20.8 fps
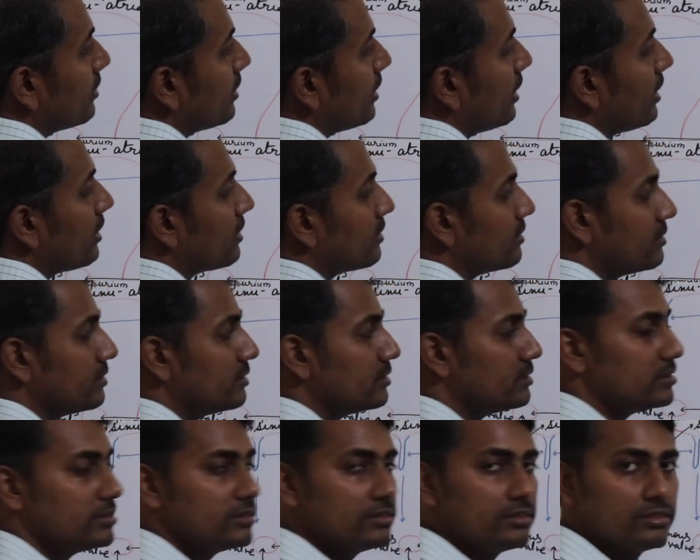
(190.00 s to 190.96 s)
here,
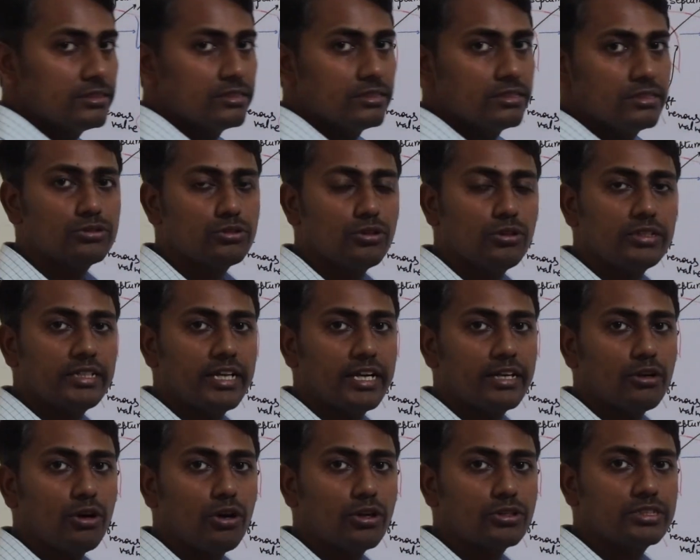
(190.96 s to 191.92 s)
so
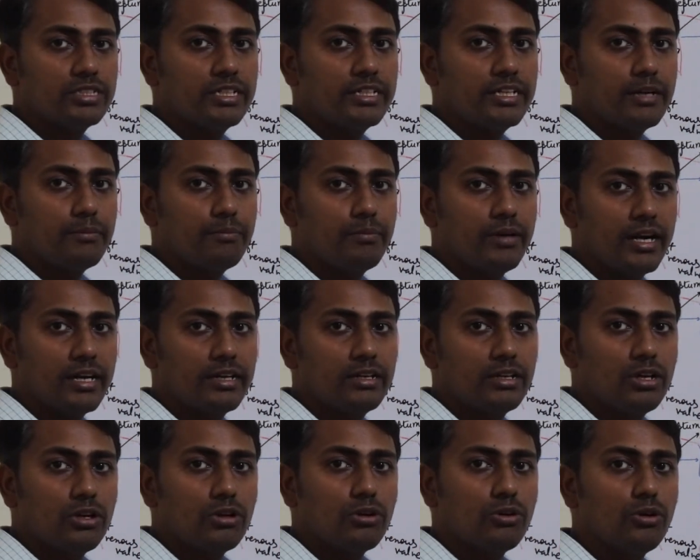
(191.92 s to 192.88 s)
that oxygenated
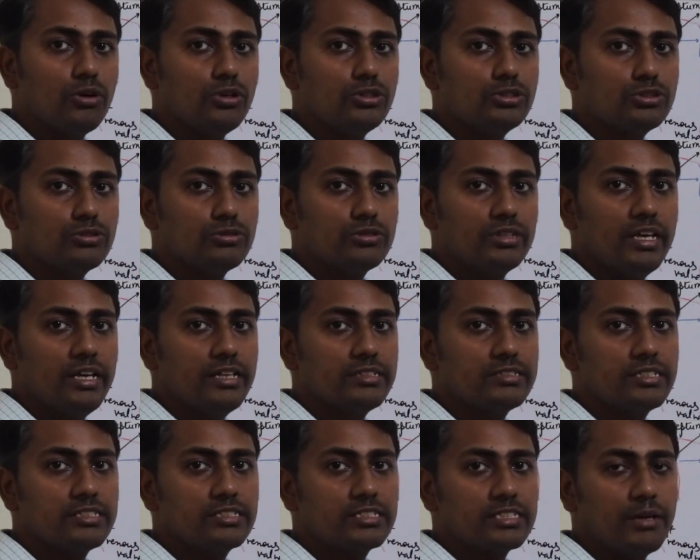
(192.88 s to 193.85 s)
blood goes to the
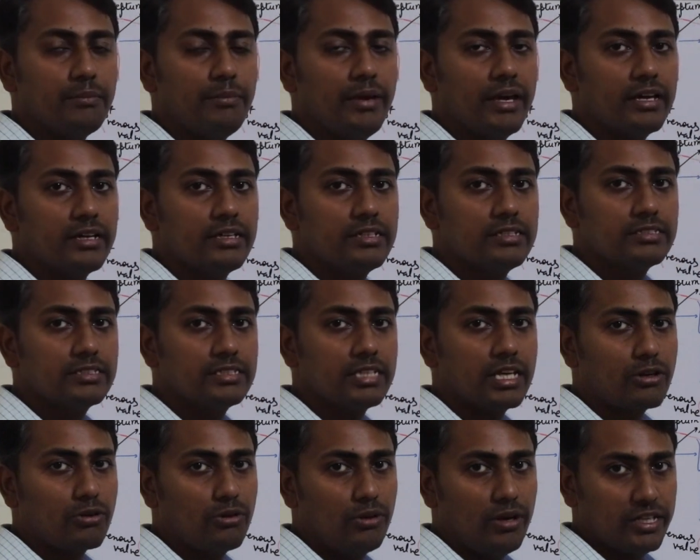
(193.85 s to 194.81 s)
systemic
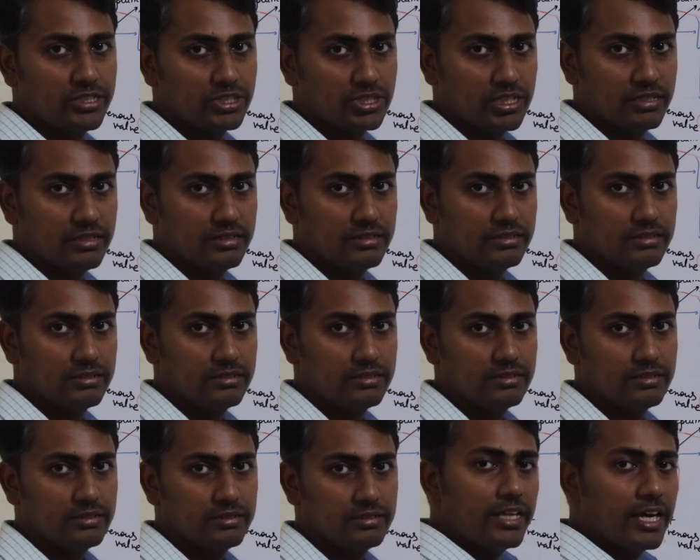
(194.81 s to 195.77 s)
circulation.
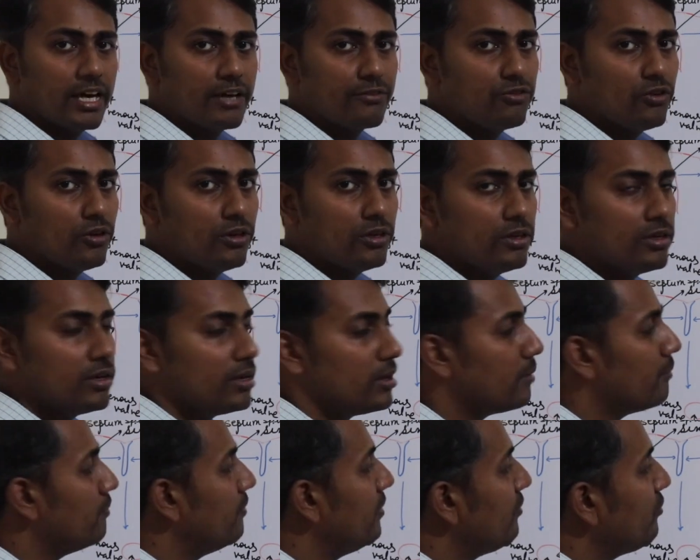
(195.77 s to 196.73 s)
Therefore,
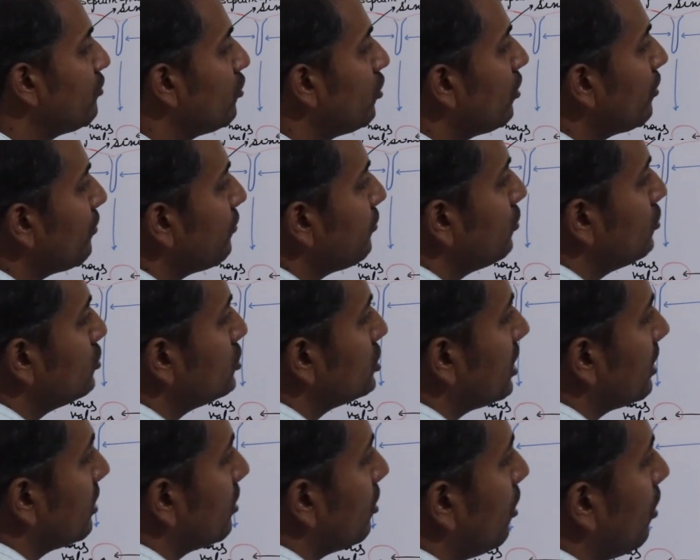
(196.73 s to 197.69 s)
before
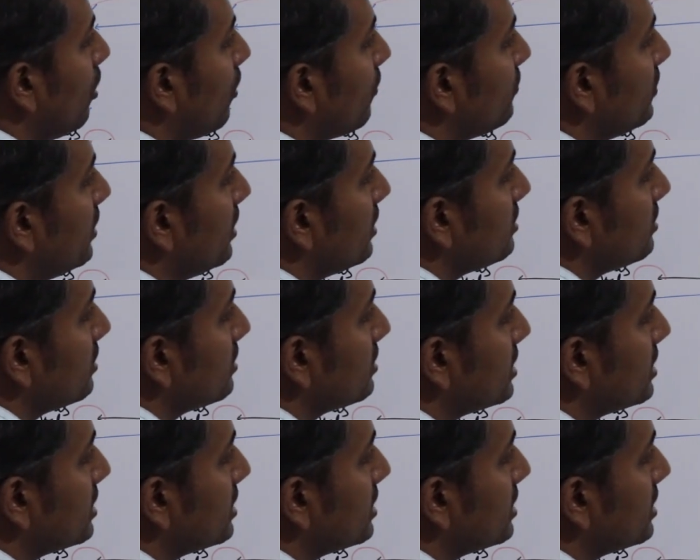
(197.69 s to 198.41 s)
fusion of this